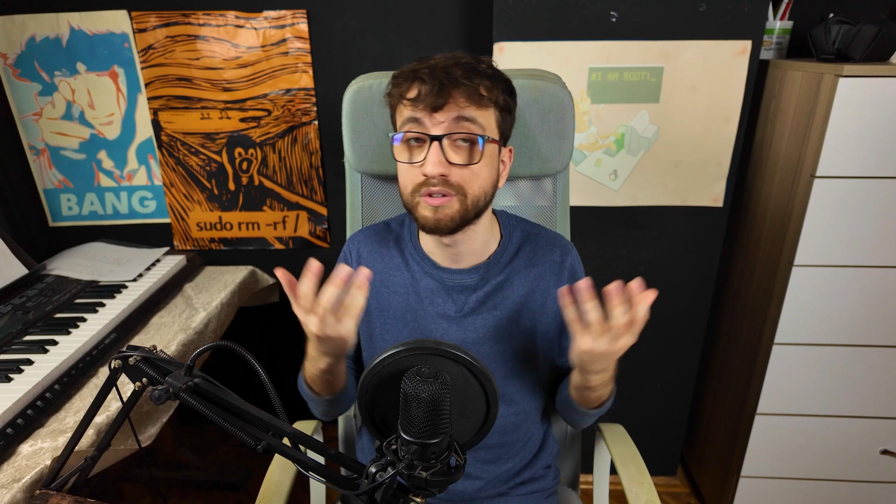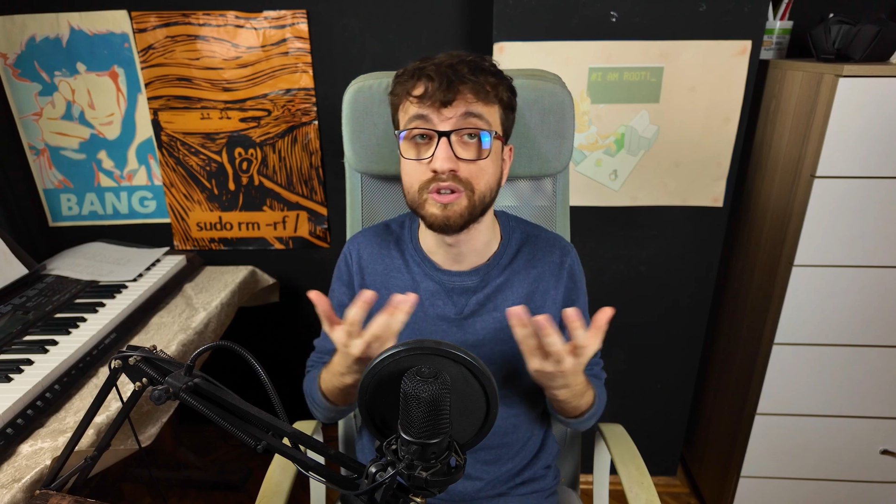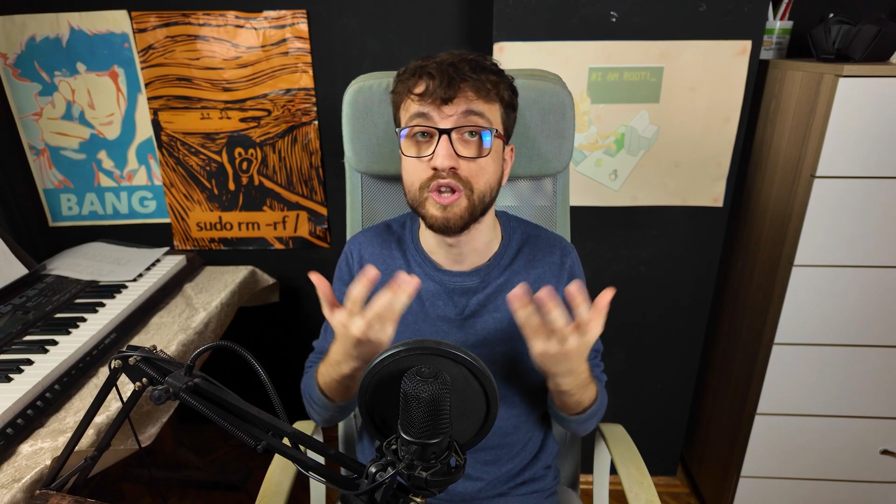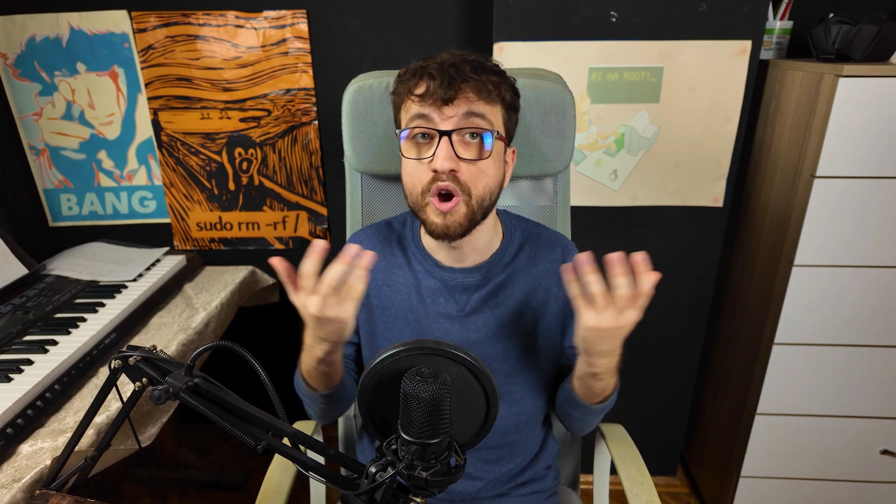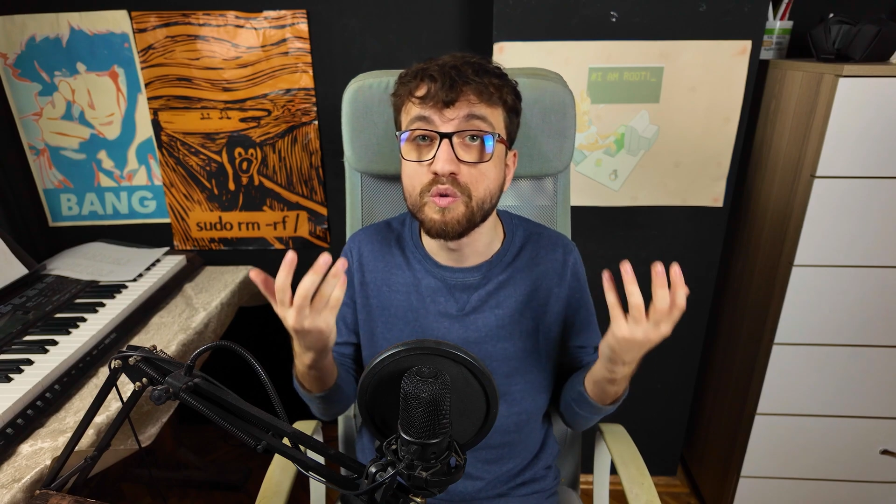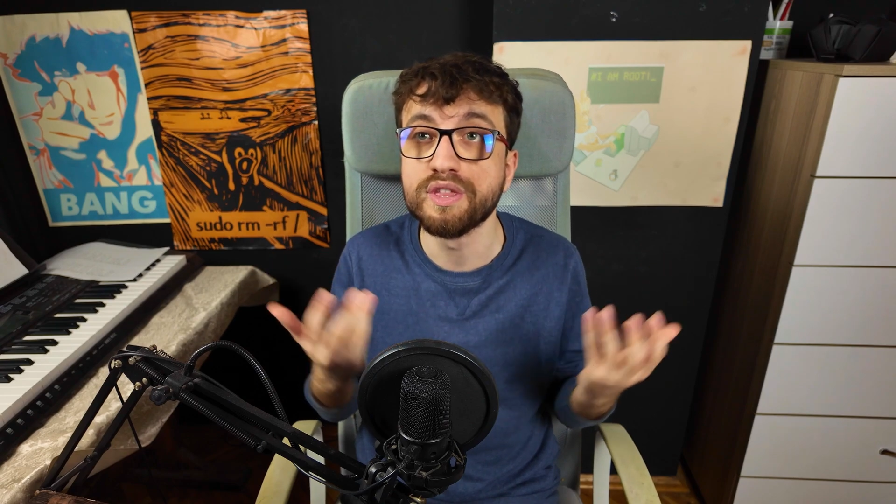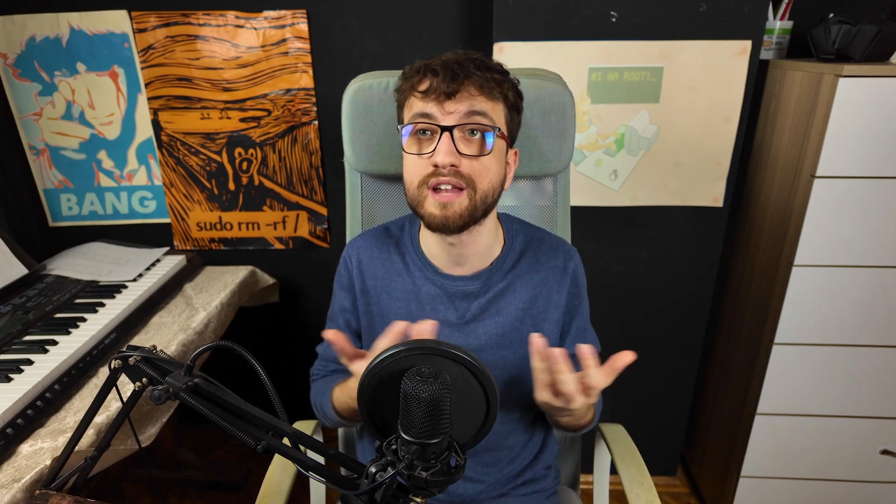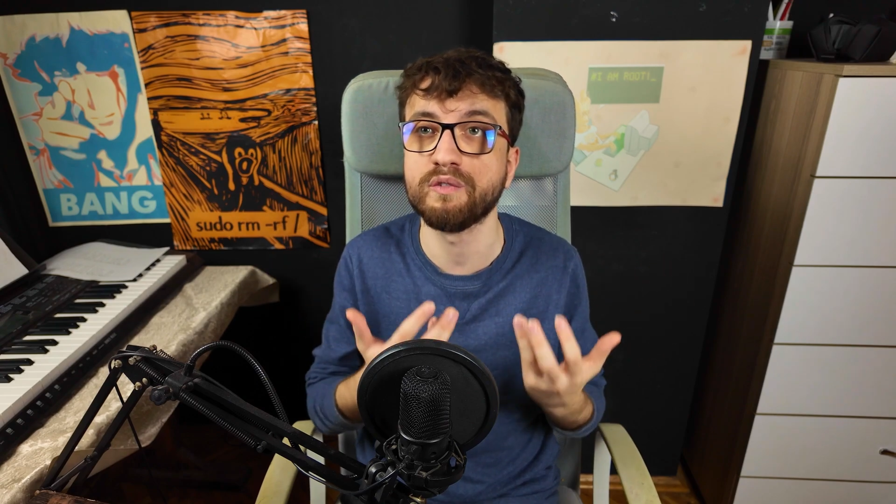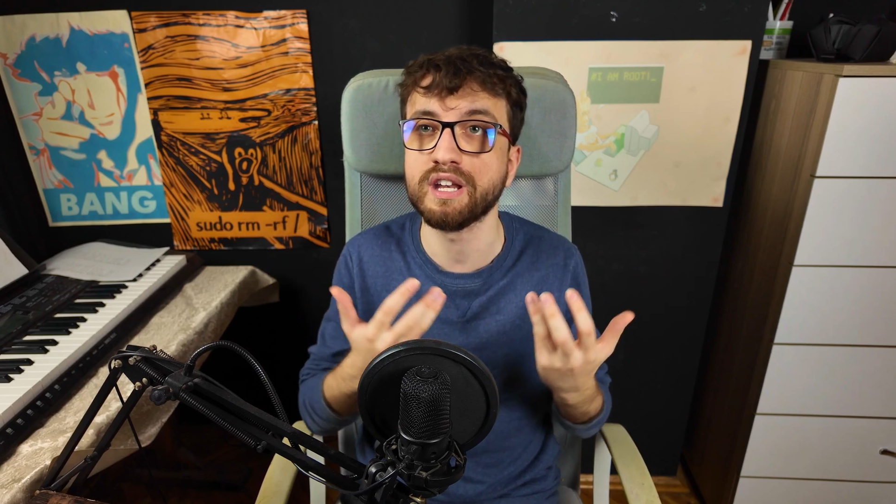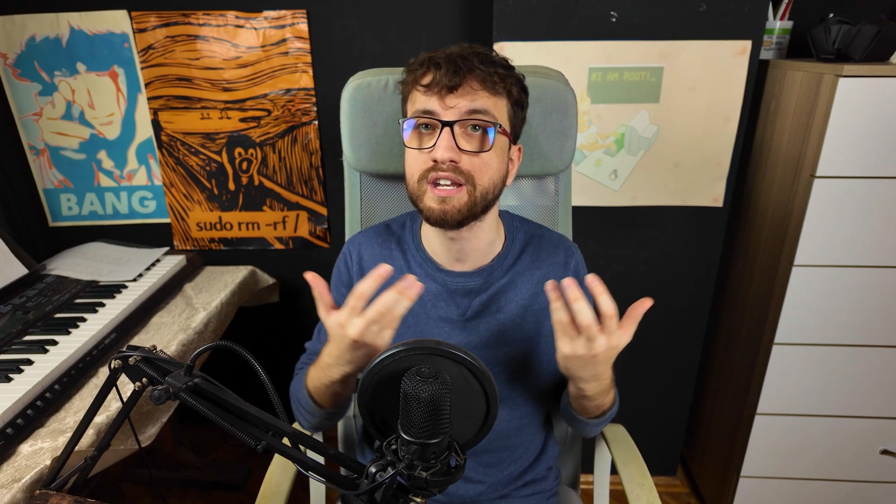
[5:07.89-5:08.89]
know
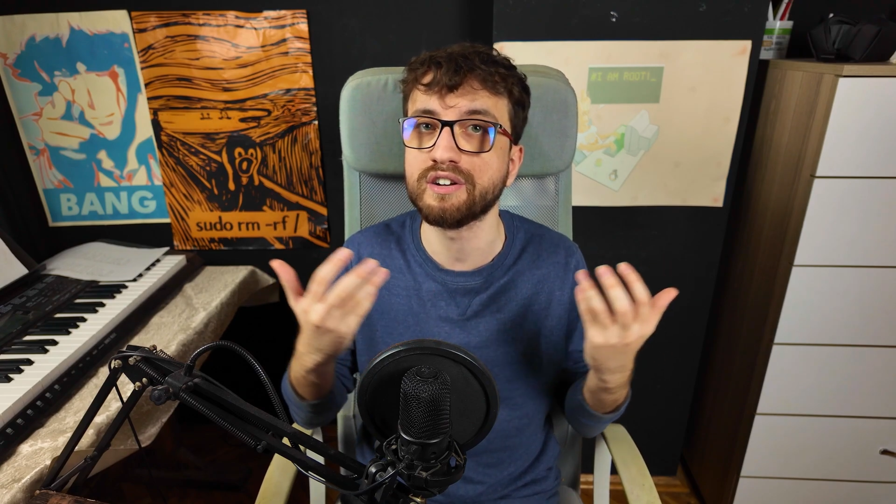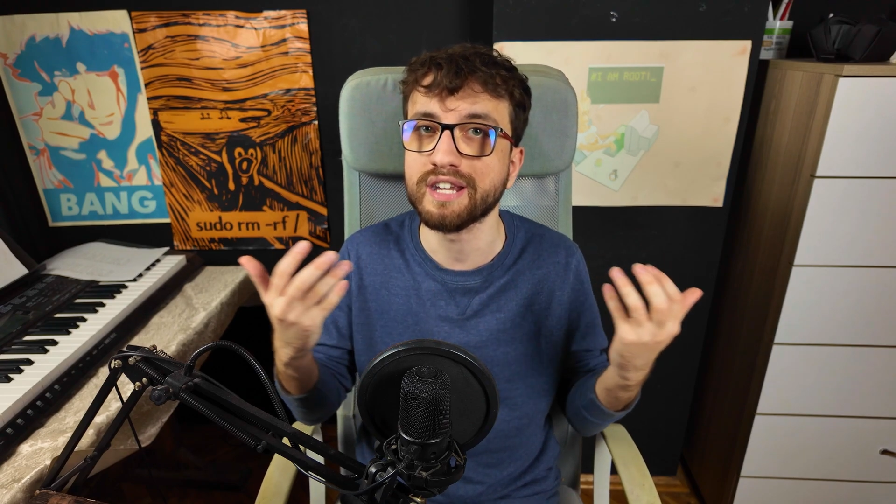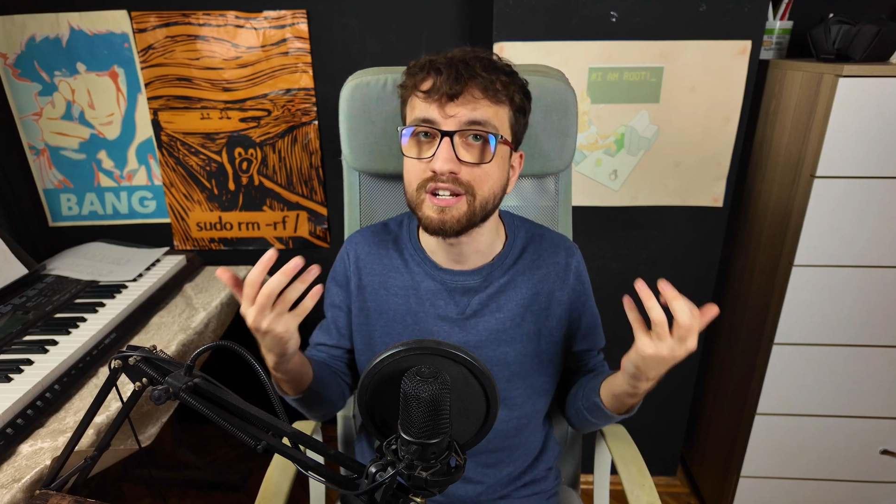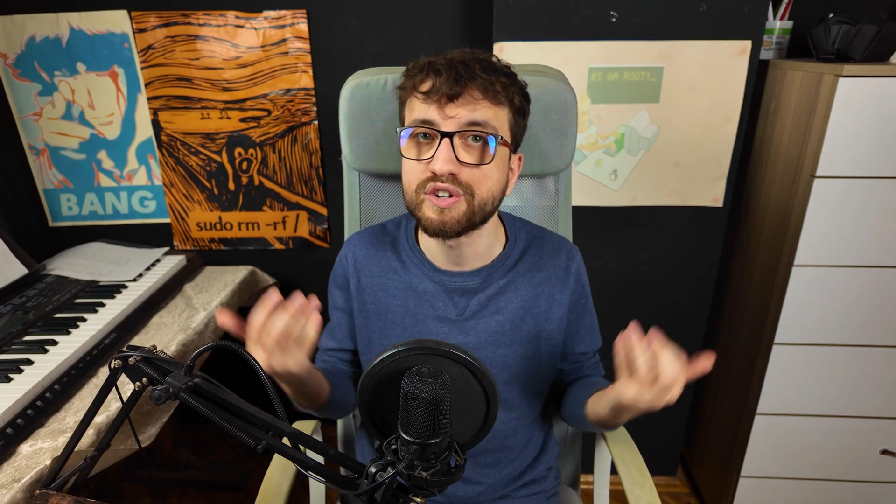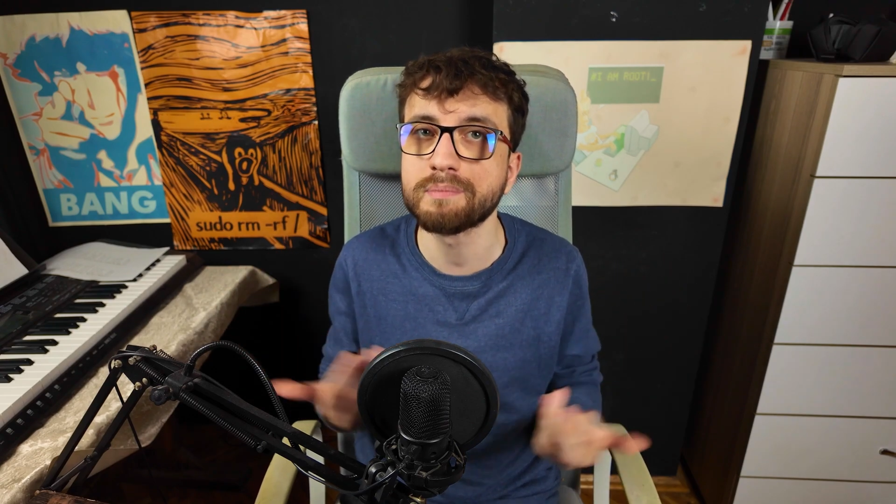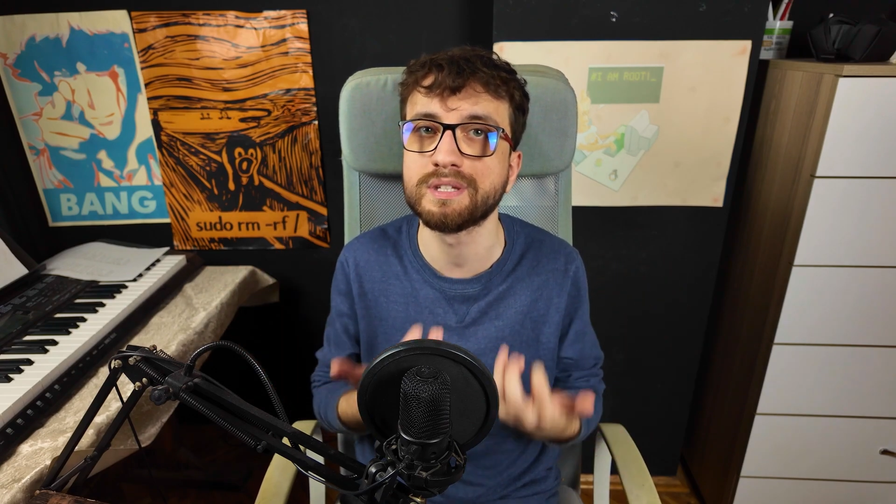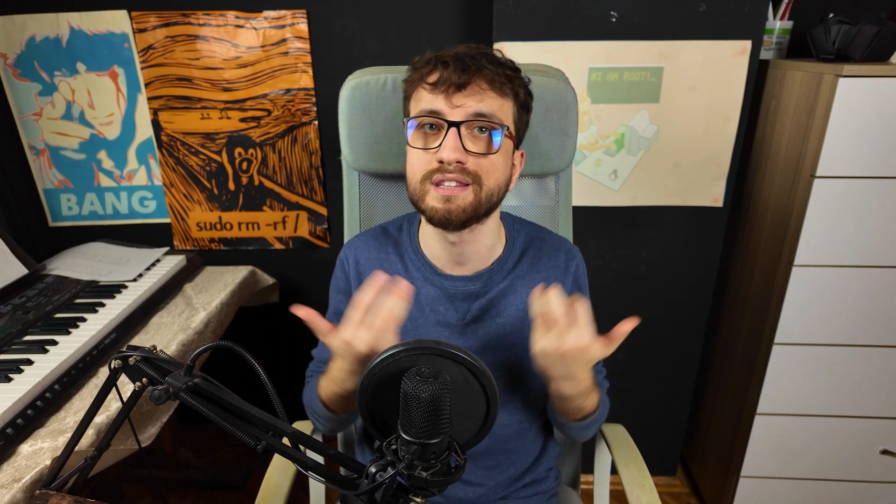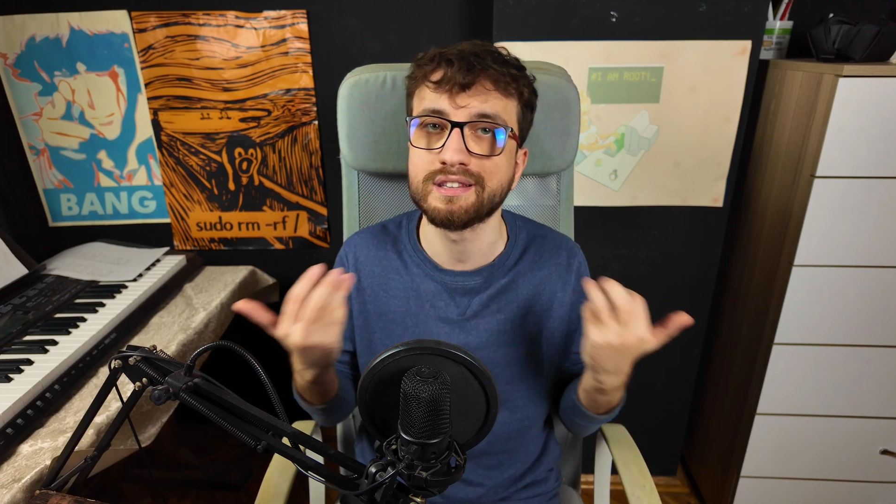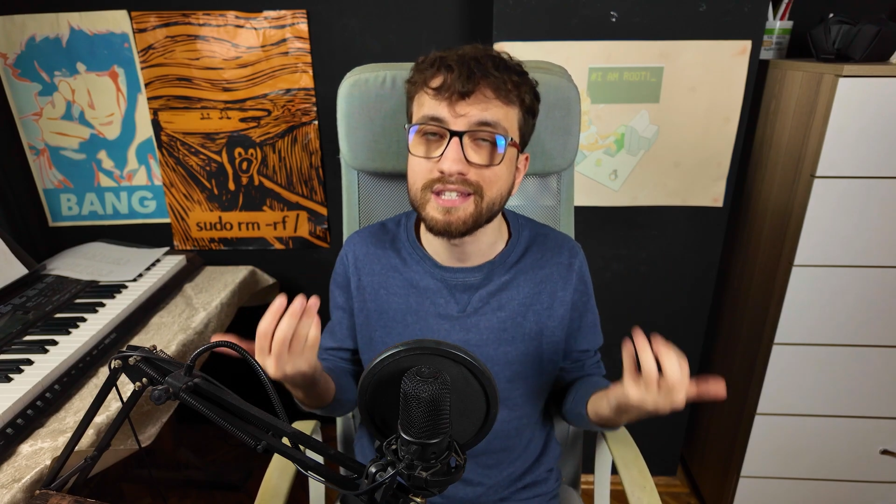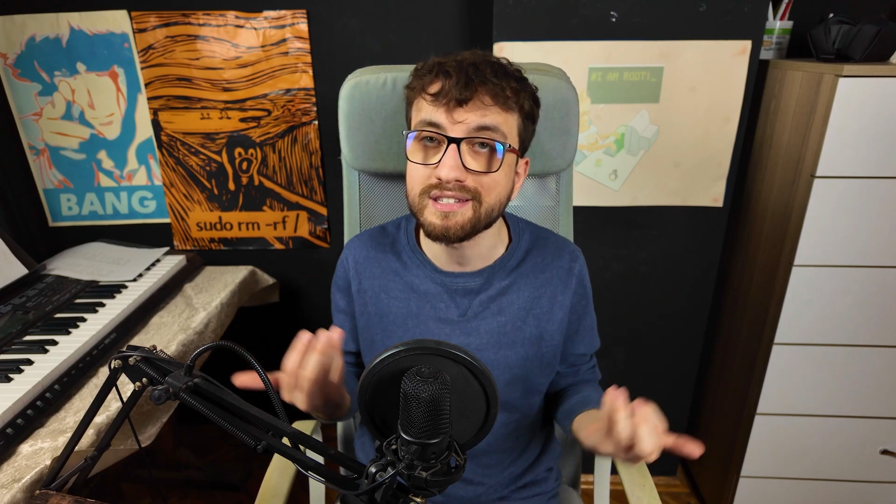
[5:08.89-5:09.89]
that when they're
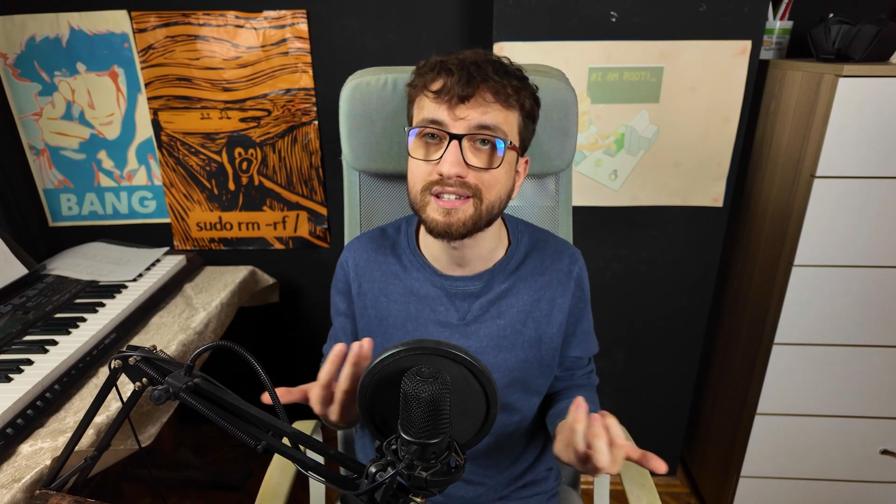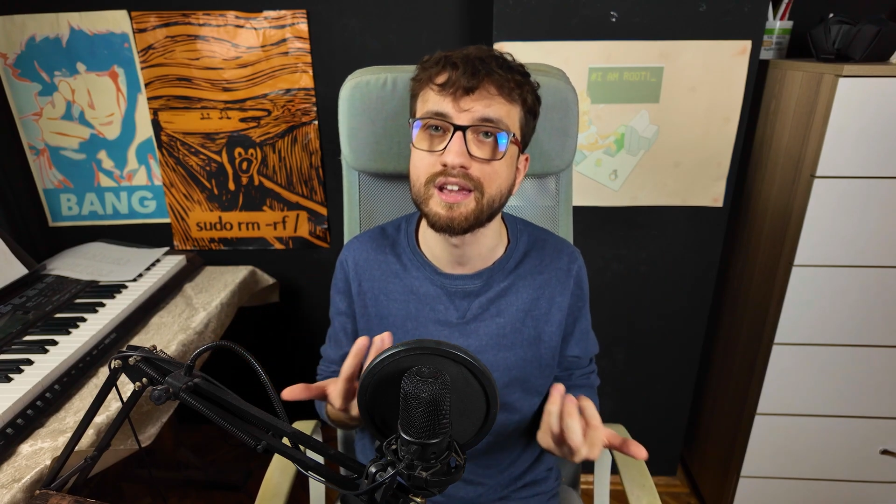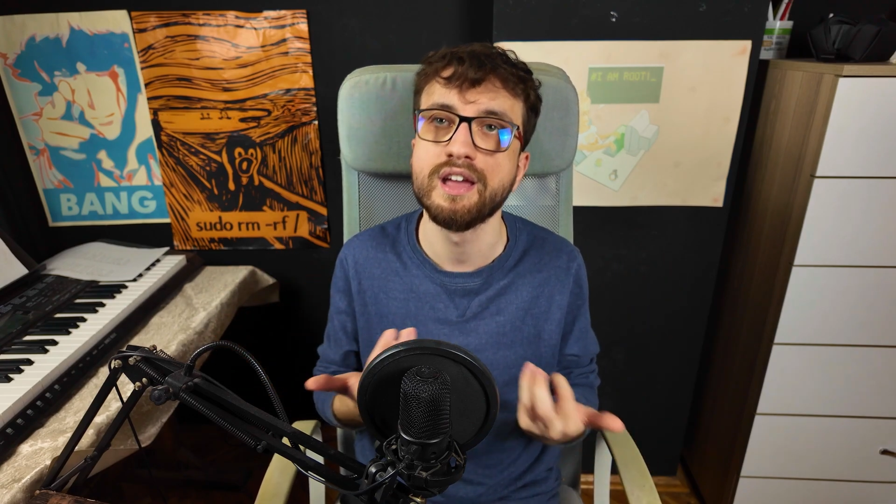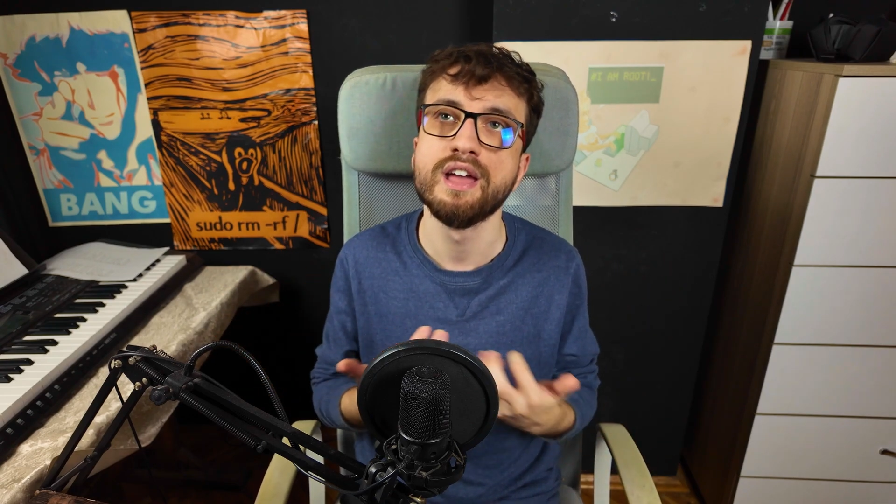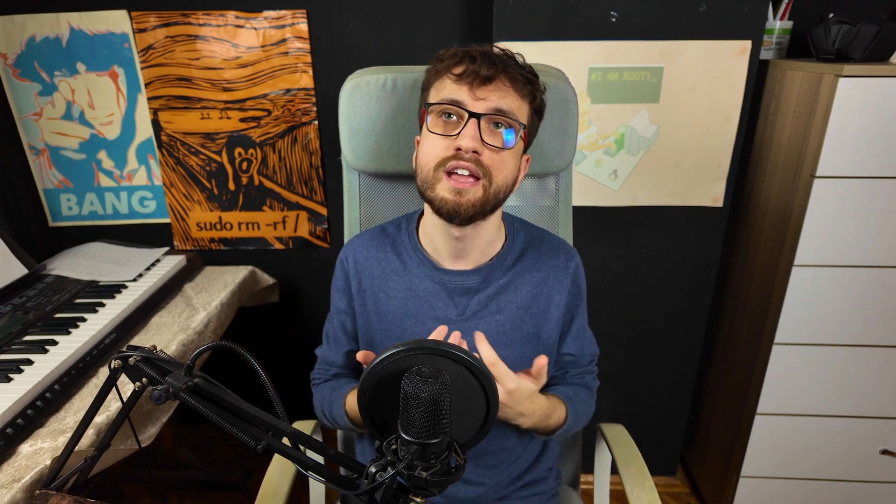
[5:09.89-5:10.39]
encrypting disk